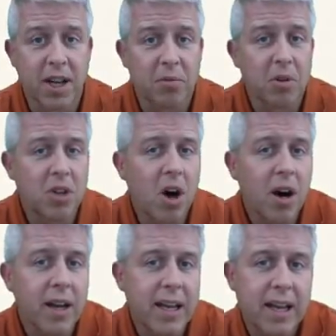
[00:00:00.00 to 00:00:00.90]
and we're
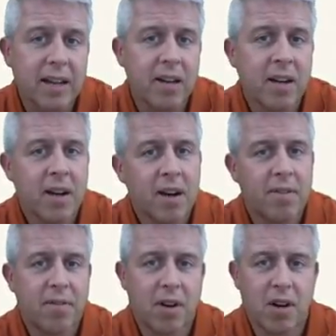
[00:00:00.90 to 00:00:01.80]
talking
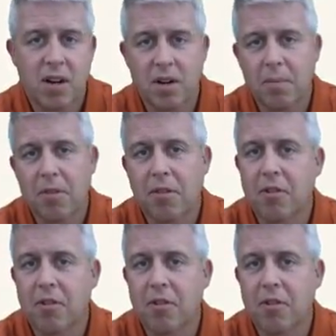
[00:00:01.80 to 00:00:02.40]
from